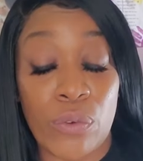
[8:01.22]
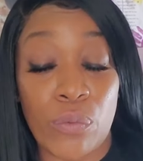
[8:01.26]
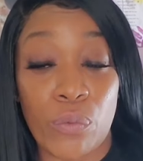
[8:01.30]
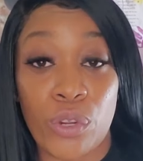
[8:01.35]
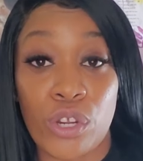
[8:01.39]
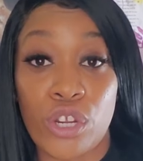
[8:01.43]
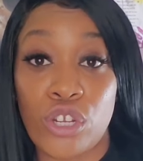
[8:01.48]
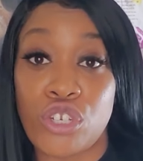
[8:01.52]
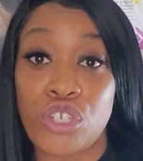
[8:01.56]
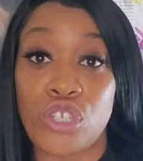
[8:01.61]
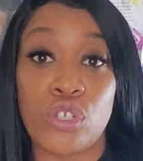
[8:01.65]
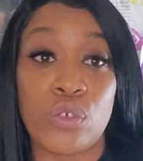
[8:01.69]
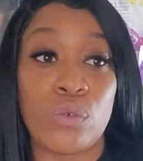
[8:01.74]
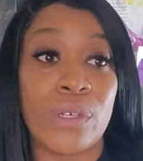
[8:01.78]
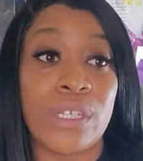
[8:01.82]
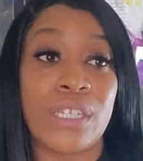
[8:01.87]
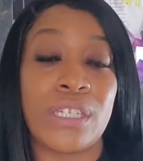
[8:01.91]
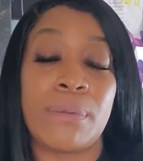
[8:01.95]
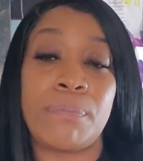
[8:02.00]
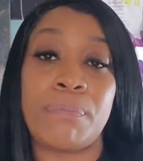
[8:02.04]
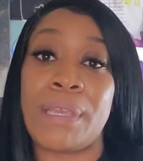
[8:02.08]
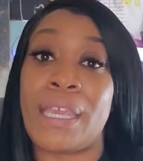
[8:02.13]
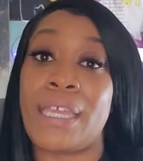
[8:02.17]
and we're too
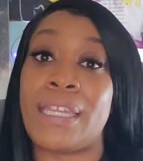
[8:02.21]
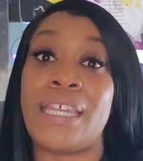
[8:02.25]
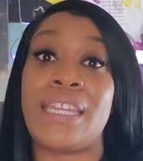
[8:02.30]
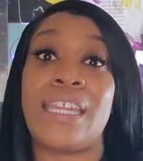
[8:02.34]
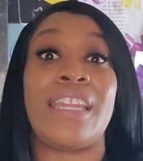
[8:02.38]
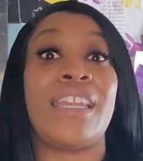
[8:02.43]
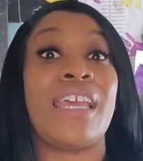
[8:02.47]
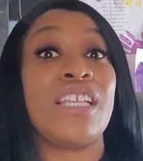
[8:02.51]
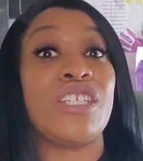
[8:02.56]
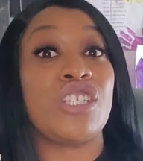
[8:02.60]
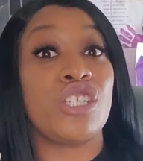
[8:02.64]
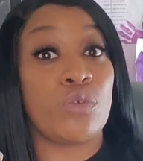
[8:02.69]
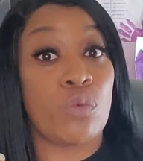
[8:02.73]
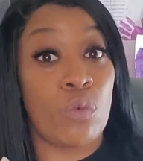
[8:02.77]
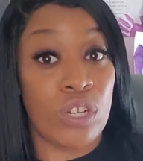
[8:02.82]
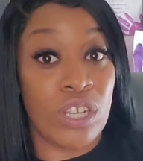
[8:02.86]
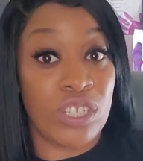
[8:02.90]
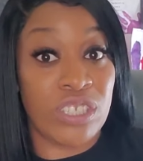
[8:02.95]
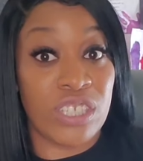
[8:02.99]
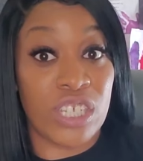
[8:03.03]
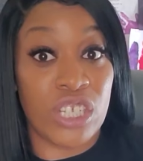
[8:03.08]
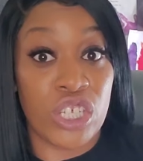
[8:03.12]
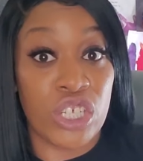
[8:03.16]
independent and they just want
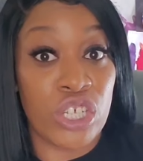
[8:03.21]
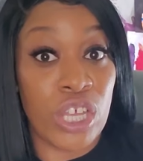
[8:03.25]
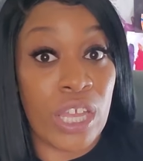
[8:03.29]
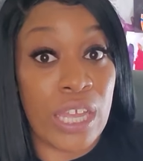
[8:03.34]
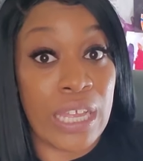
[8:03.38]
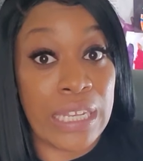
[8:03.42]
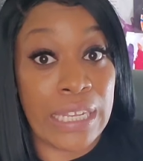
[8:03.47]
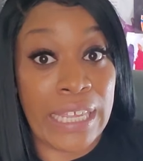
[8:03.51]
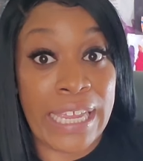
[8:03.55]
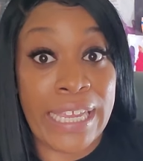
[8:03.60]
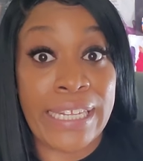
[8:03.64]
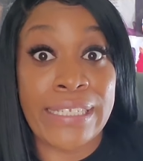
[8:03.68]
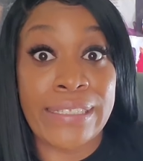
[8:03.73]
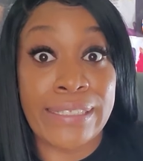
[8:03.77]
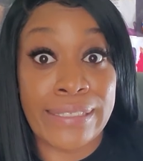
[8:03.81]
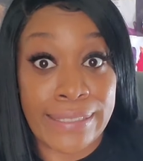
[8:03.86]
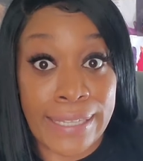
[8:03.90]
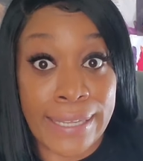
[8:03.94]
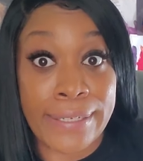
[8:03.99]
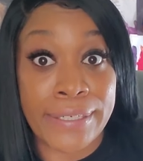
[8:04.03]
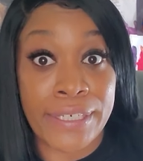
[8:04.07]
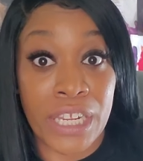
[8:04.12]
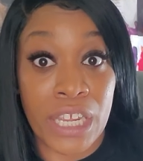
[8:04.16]
us to cook, clean, and
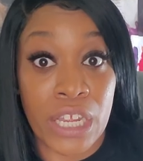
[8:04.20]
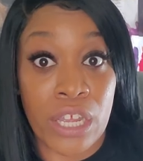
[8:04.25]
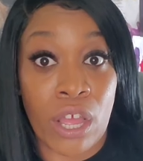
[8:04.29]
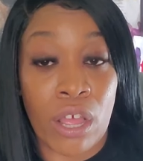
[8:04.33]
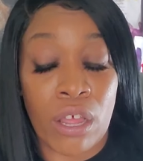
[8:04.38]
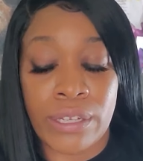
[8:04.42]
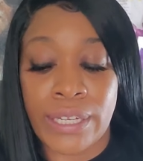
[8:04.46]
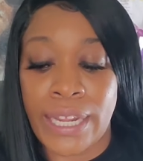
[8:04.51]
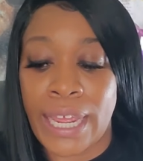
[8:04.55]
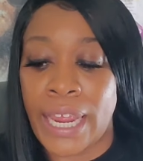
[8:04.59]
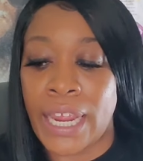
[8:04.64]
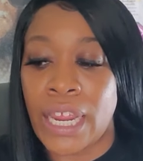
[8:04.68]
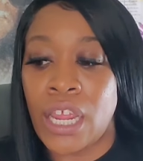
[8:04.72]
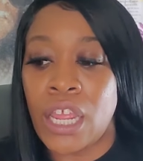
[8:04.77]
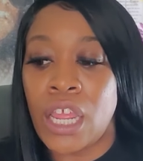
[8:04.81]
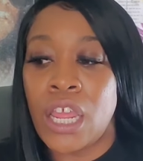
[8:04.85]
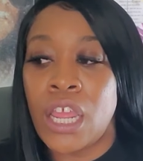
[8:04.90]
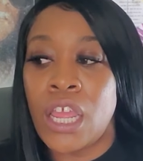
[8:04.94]
suck dick all day